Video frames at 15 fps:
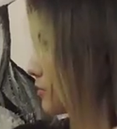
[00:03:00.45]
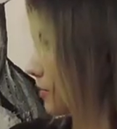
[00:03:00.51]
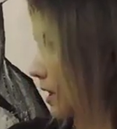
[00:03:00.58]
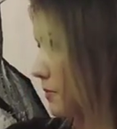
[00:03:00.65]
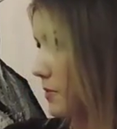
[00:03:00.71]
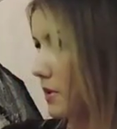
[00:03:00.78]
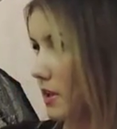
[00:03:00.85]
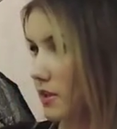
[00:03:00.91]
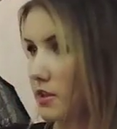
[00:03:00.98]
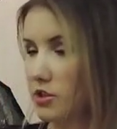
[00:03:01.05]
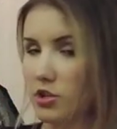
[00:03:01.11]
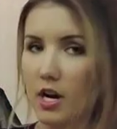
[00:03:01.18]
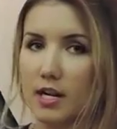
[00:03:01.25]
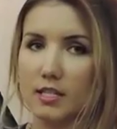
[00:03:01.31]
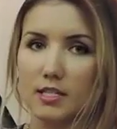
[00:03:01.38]
by putting the
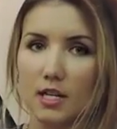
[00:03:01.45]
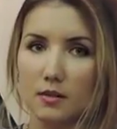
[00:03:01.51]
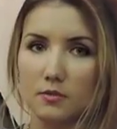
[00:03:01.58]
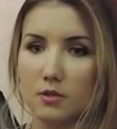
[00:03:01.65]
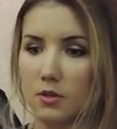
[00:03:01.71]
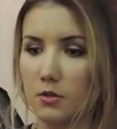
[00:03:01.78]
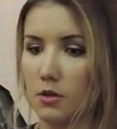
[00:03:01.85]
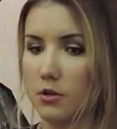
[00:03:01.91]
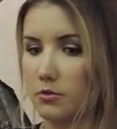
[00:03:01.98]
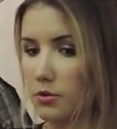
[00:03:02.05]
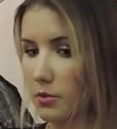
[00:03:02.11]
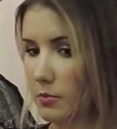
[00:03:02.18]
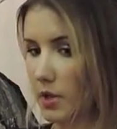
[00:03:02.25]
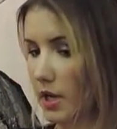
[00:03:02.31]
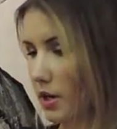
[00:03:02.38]
tracks down so low.
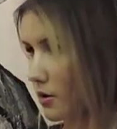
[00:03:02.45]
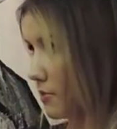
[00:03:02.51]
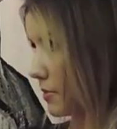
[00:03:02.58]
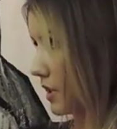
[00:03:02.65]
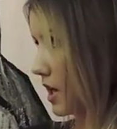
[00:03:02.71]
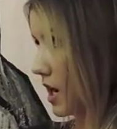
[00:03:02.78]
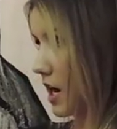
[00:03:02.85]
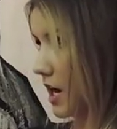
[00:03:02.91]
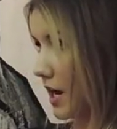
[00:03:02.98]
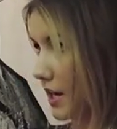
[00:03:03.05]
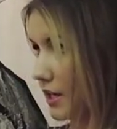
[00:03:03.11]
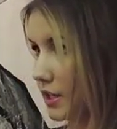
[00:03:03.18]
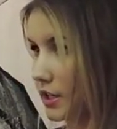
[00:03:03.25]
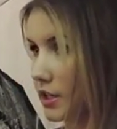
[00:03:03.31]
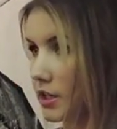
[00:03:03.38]
Normally I go up a lot
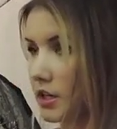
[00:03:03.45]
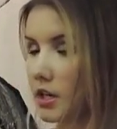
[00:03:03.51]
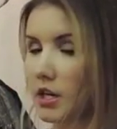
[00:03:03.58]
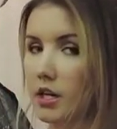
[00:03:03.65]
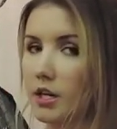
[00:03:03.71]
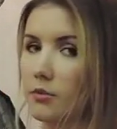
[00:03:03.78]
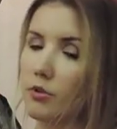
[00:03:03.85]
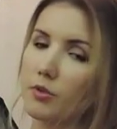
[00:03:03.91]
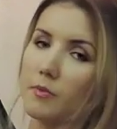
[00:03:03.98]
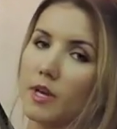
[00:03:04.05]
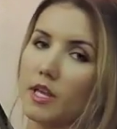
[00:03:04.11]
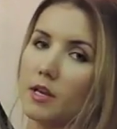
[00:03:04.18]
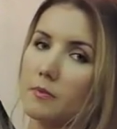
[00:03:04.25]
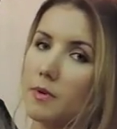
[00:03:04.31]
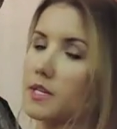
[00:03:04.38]
higher with my
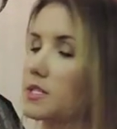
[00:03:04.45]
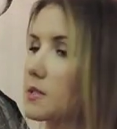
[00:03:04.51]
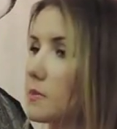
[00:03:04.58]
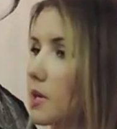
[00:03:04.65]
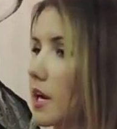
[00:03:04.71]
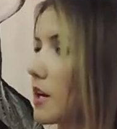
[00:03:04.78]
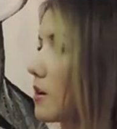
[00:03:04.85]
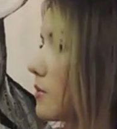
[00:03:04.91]
clip-ins, but I